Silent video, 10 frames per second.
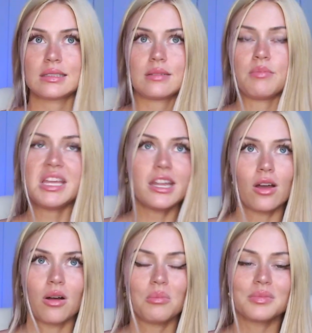
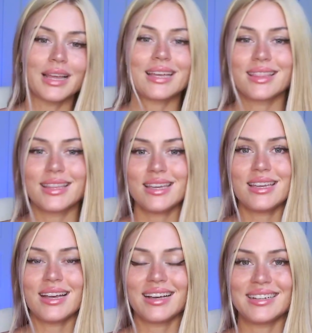medium, like
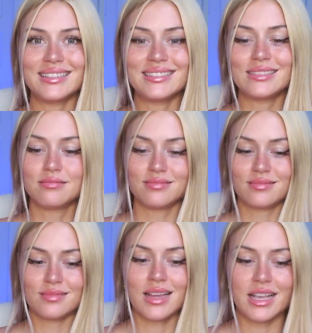the,
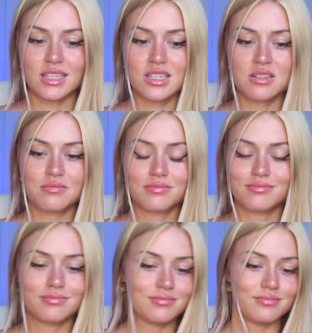I guess,
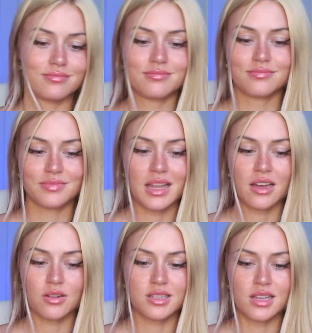how
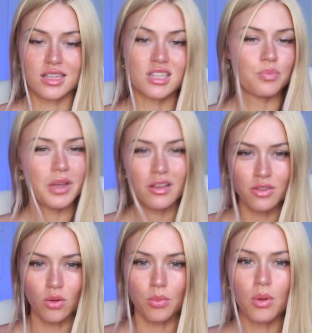do I say this? The
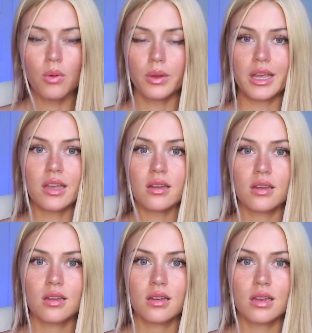pivotal point,
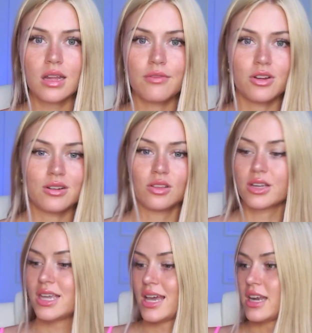if you're
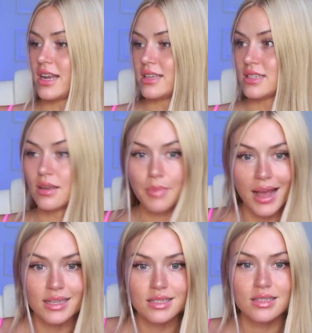looking at it as
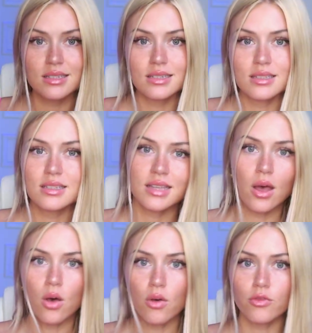past
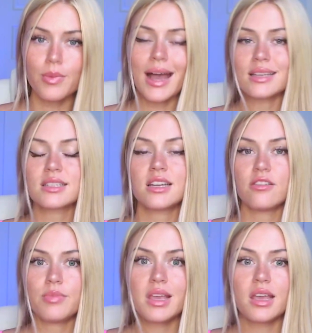self, past state
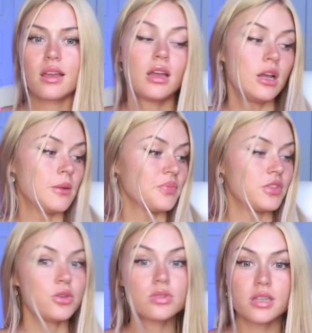of being,
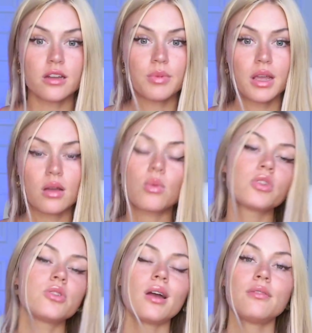new state of being. Well,
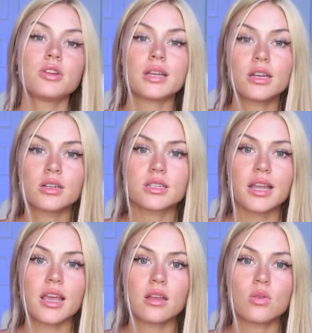you have your inner
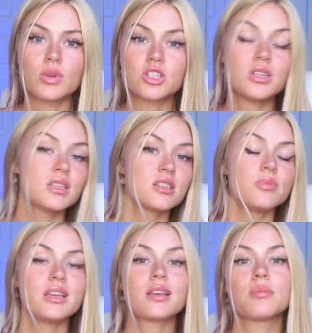state, which needs to
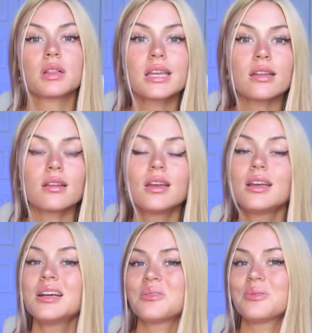be complete
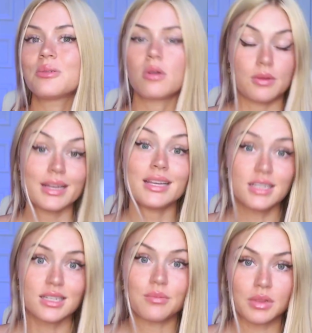or
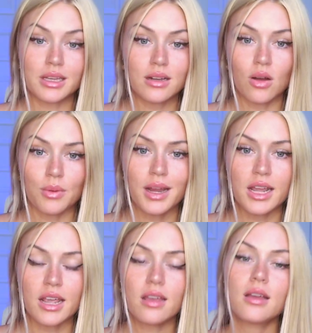is complete
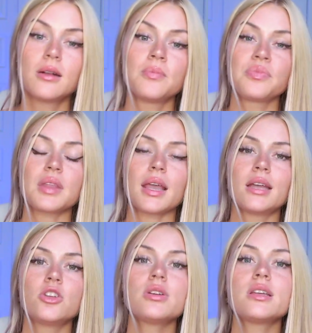already. And
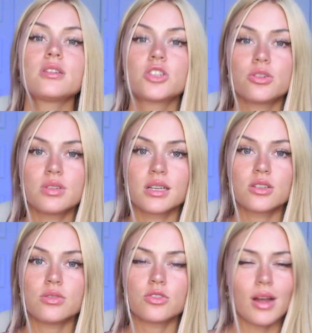you're either choosing
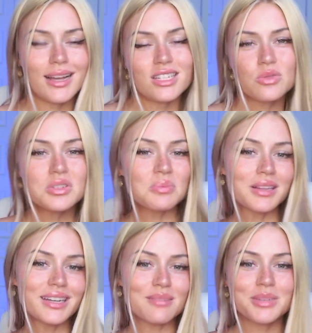to try to
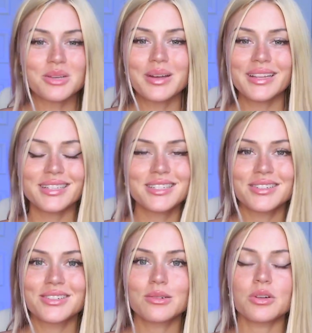split it between the
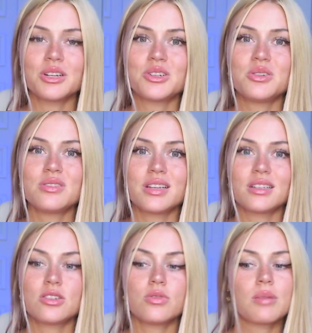two, or you're choosing
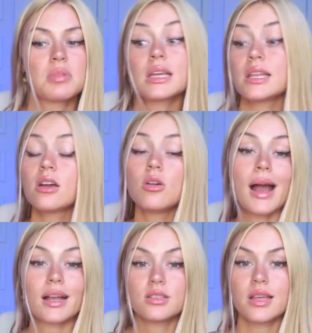to completely go
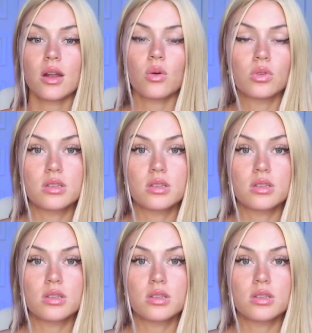back into that old